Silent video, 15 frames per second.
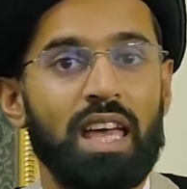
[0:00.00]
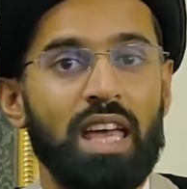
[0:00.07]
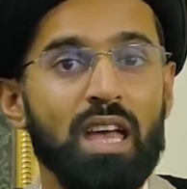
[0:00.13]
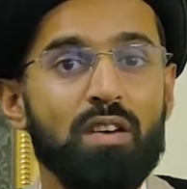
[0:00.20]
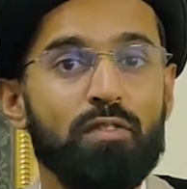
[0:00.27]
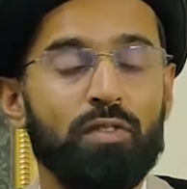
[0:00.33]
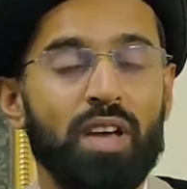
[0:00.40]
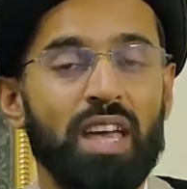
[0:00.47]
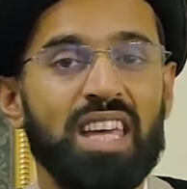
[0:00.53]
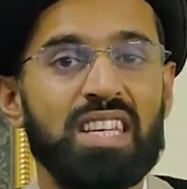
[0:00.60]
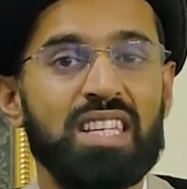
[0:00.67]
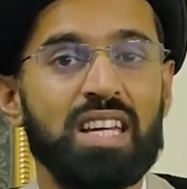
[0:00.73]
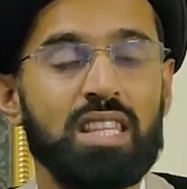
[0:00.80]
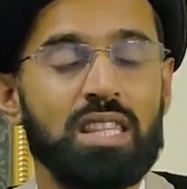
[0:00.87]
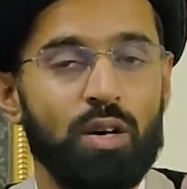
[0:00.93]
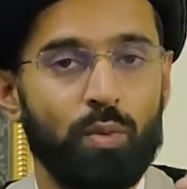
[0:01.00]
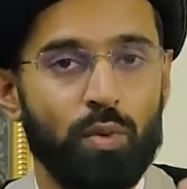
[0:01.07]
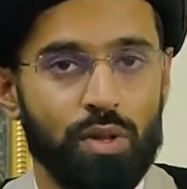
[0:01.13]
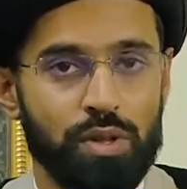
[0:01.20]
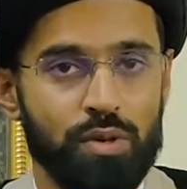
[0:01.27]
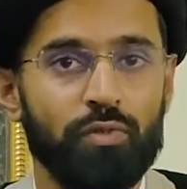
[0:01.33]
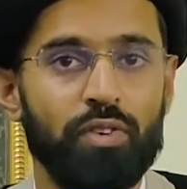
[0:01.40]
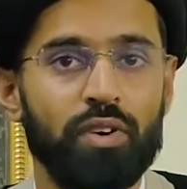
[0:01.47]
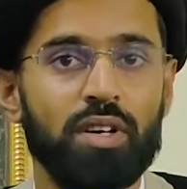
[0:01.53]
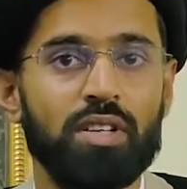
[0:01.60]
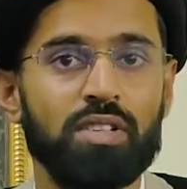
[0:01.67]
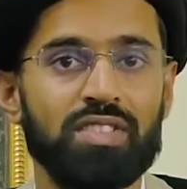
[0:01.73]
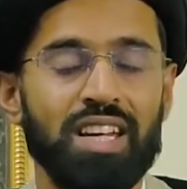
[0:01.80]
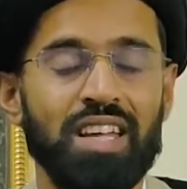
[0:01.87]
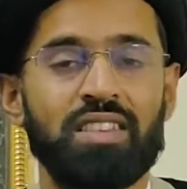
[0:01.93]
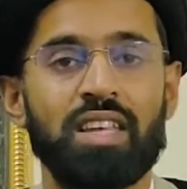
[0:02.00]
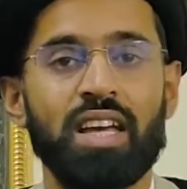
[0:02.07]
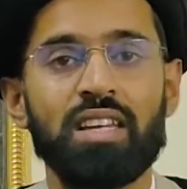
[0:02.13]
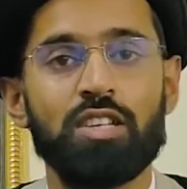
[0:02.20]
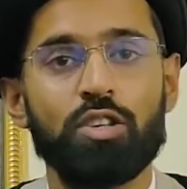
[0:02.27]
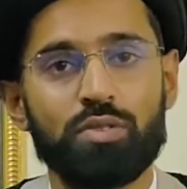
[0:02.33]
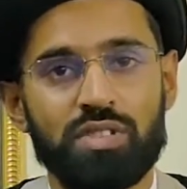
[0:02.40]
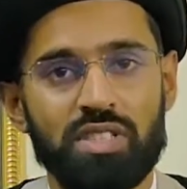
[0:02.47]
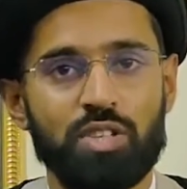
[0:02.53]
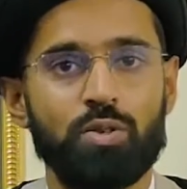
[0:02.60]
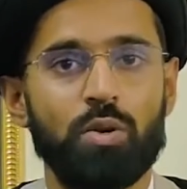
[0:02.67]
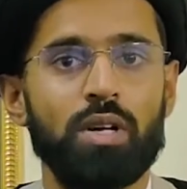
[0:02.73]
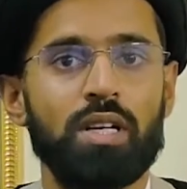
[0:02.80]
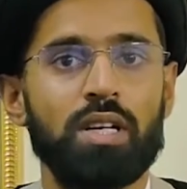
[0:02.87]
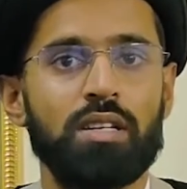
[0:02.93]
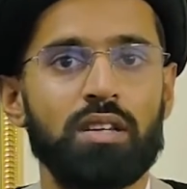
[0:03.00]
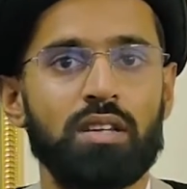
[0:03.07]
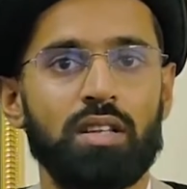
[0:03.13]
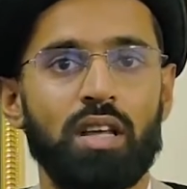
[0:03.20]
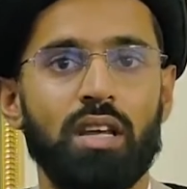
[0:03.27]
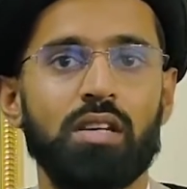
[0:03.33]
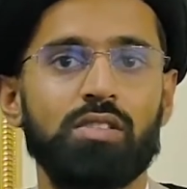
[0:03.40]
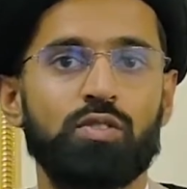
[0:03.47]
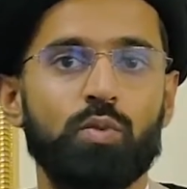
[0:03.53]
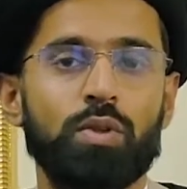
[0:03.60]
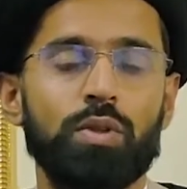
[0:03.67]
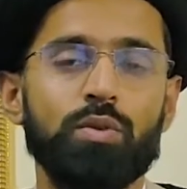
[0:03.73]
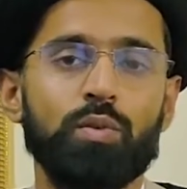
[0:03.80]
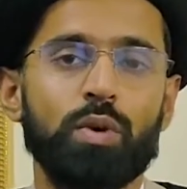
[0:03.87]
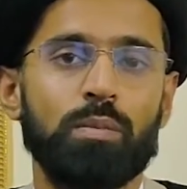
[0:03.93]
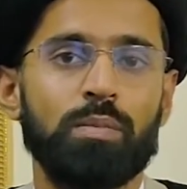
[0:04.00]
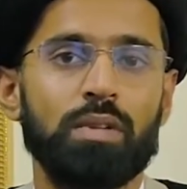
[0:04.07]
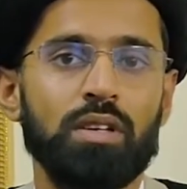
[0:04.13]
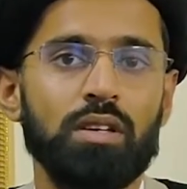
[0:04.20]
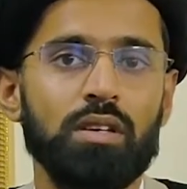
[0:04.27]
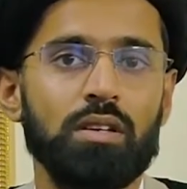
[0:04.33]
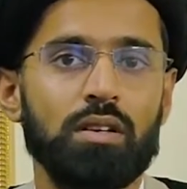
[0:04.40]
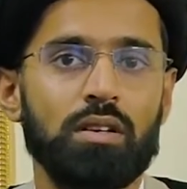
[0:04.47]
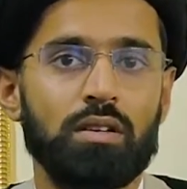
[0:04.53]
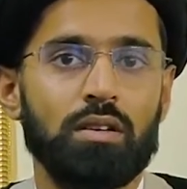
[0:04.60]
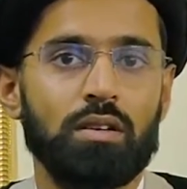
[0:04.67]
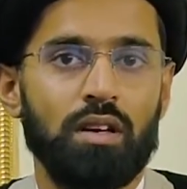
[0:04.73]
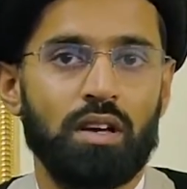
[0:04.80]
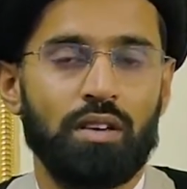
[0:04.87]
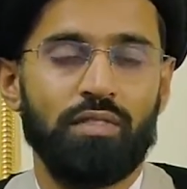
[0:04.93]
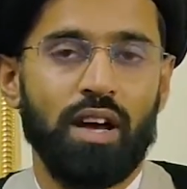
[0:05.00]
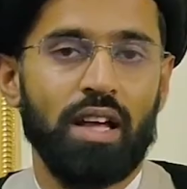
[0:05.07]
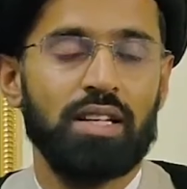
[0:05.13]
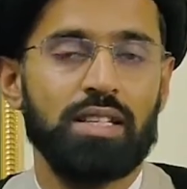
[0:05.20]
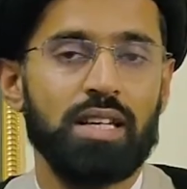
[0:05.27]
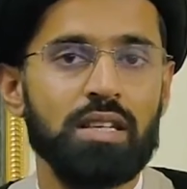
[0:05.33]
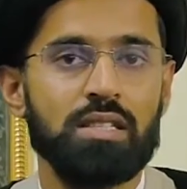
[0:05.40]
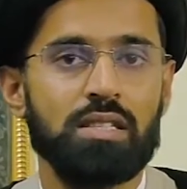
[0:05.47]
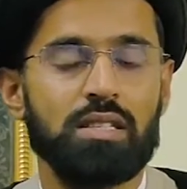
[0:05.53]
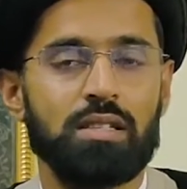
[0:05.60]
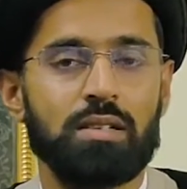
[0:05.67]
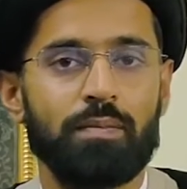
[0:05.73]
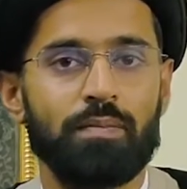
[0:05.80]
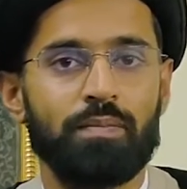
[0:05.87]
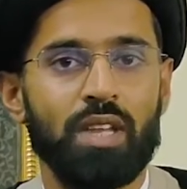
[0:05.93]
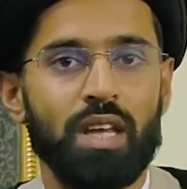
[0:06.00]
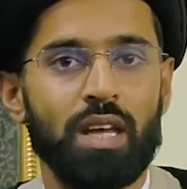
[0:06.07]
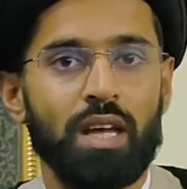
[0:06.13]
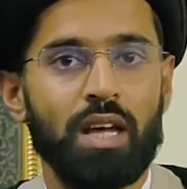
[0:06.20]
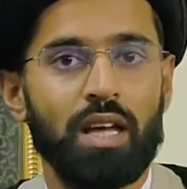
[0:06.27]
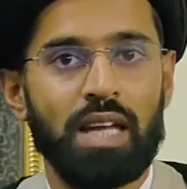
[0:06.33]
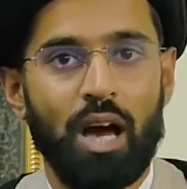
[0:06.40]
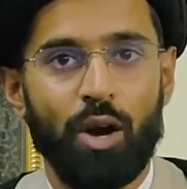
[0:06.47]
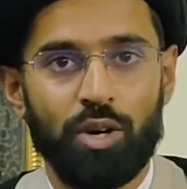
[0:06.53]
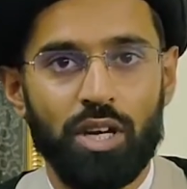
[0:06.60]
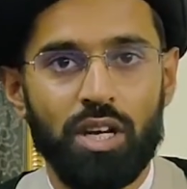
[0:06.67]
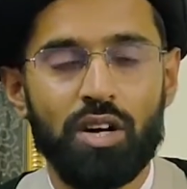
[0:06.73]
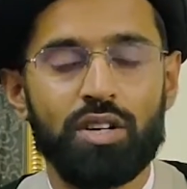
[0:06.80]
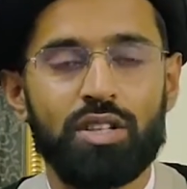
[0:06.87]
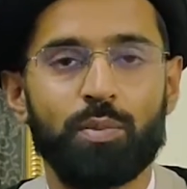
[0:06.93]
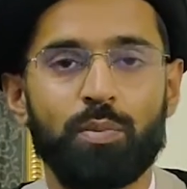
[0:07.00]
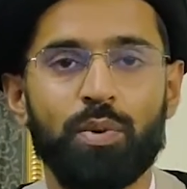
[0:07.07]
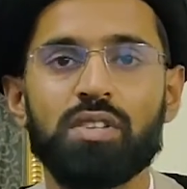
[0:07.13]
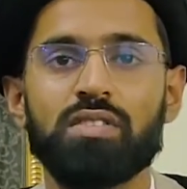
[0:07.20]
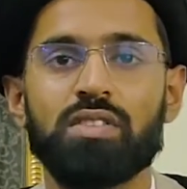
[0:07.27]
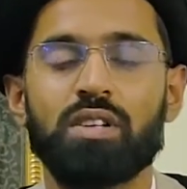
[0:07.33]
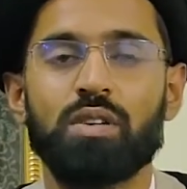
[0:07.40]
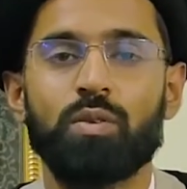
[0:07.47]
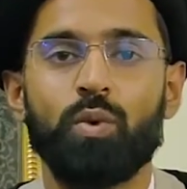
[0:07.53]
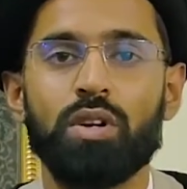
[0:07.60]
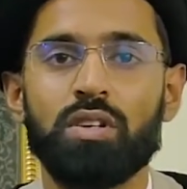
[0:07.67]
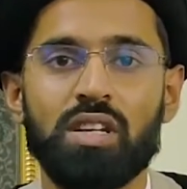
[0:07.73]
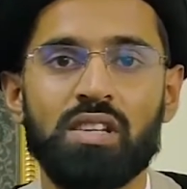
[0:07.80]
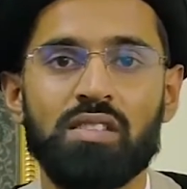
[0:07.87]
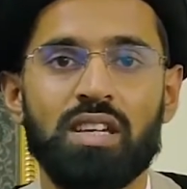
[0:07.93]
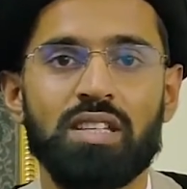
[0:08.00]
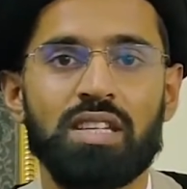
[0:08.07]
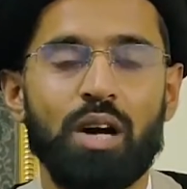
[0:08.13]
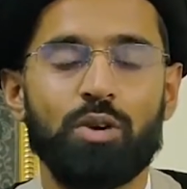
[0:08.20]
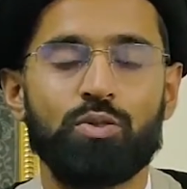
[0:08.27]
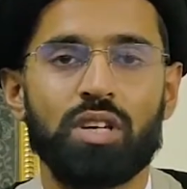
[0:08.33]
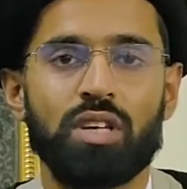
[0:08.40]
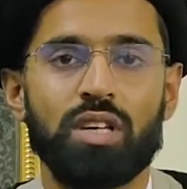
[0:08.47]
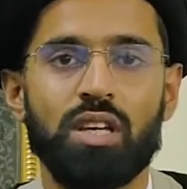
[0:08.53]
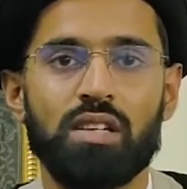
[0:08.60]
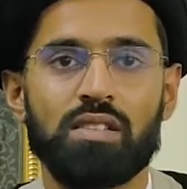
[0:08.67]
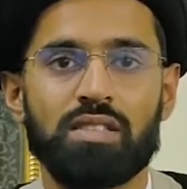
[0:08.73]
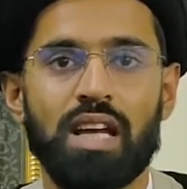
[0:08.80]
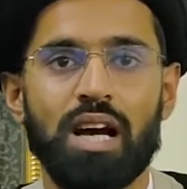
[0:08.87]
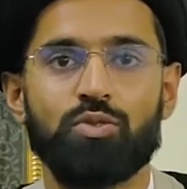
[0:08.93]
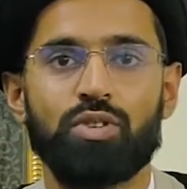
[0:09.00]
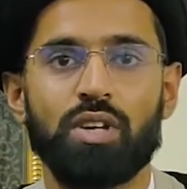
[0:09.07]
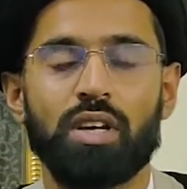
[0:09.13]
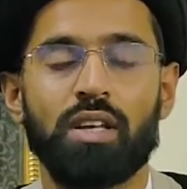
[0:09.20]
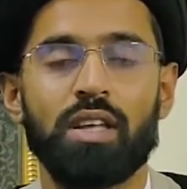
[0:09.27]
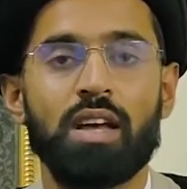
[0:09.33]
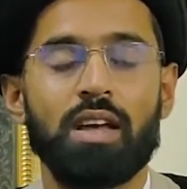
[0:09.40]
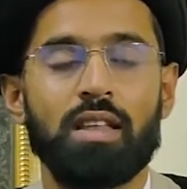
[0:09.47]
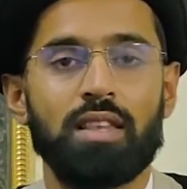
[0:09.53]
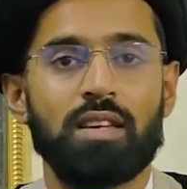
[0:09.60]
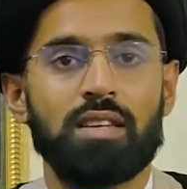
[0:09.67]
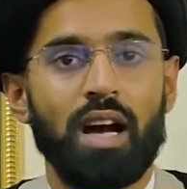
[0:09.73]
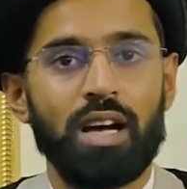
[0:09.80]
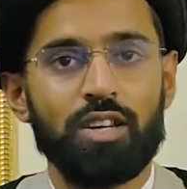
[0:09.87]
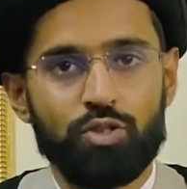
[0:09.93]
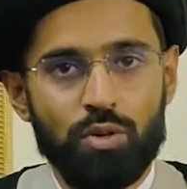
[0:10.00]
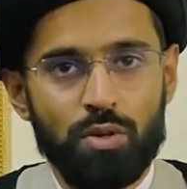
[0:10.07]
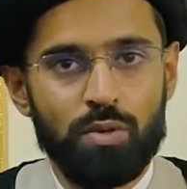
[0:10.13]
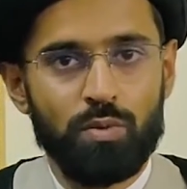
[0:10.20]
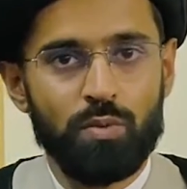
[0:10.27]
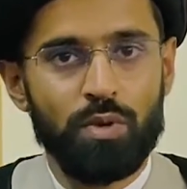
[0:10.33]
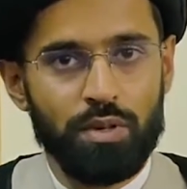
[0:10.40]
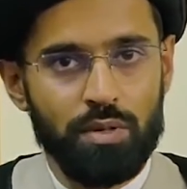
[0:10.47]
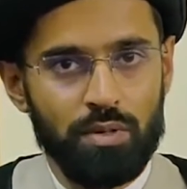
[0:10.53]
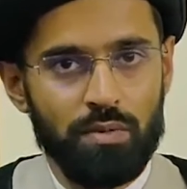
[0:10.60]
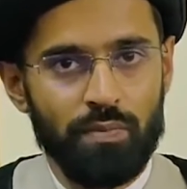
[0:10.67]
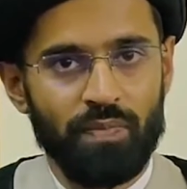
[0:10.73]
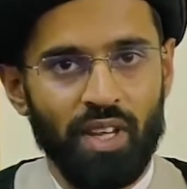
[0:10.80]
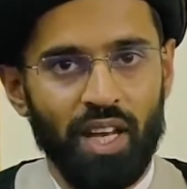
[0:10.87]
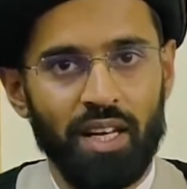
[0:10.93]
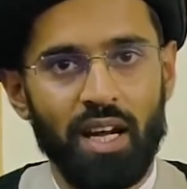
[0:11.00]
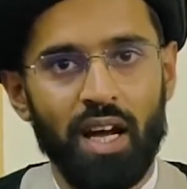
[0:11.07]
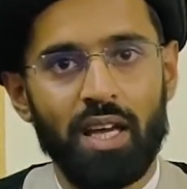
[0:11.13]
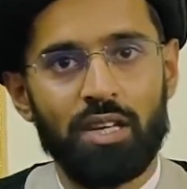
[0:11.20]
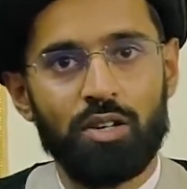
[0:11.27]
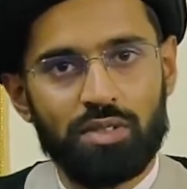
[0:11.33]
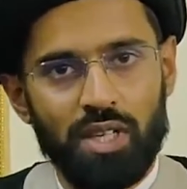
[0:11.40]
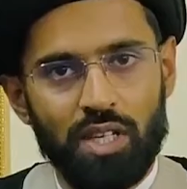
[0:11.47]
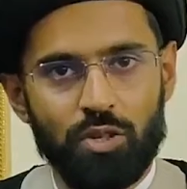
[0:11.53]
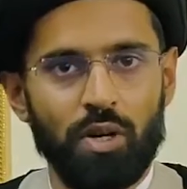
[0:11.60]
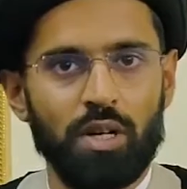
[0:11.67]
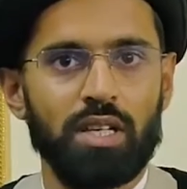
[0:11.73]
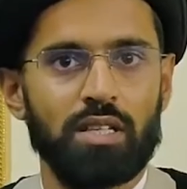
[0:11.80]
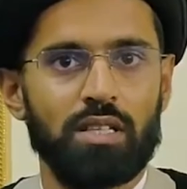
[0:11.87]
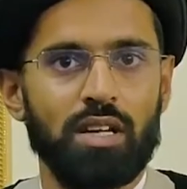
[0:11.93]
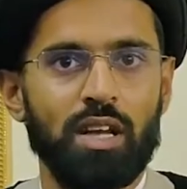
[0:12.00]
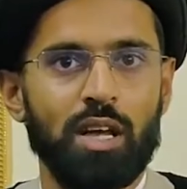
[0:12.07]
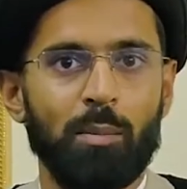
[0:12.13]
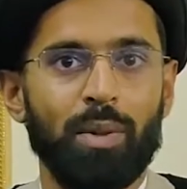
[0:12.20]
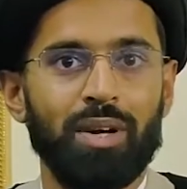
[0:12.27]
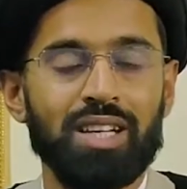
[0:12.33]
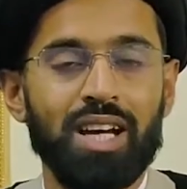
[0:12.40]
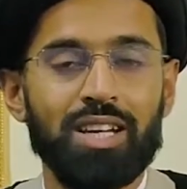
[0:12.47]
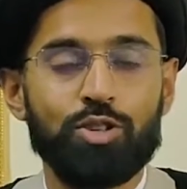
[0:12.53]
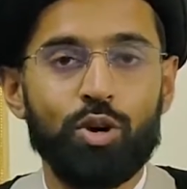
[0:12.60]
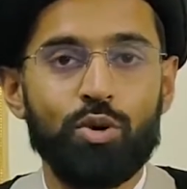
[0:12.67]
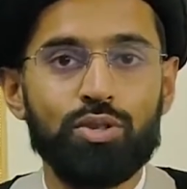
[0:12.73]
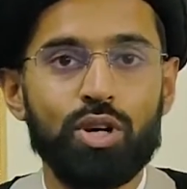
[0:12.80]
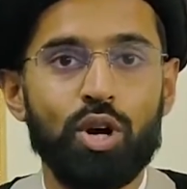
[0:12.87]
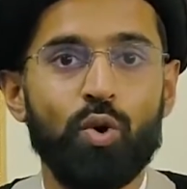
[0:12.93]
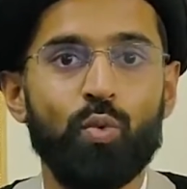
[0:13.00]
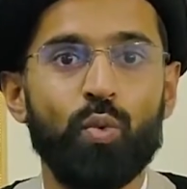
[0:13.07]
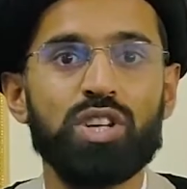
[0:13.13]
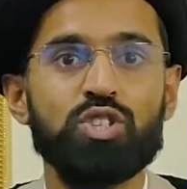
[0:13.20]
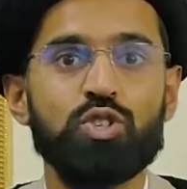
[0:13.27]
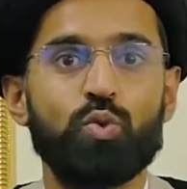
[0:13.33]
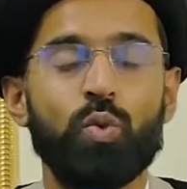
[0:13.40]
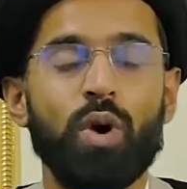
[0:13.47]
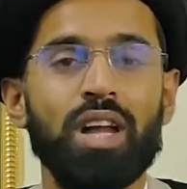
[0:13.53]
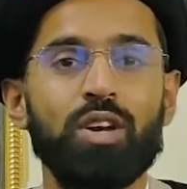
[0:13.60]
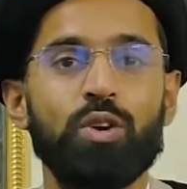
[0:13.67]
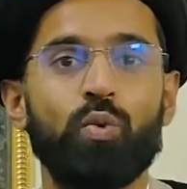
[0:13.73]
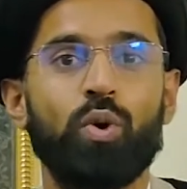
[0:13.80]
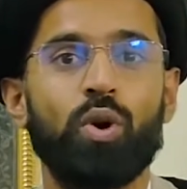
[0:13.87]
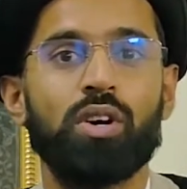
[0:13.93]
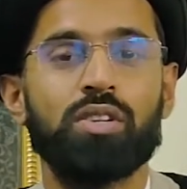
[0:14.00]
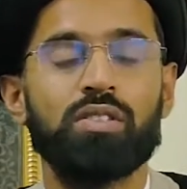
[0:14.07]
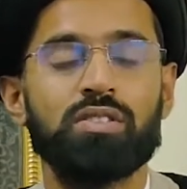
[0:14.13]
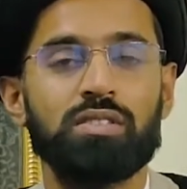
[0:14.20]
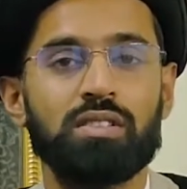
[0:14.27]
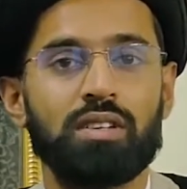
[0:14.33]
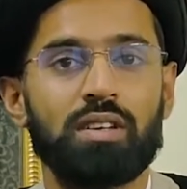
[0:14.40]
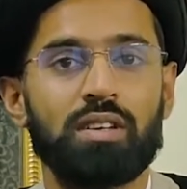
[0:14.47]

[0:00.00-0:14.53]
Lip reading: If he did the wudu first and then used the toilet, then his wudu will be invalidated. Now here the person, what is he doubting? He is doubting that I took wudu and I used the toilet, but I don't know which one was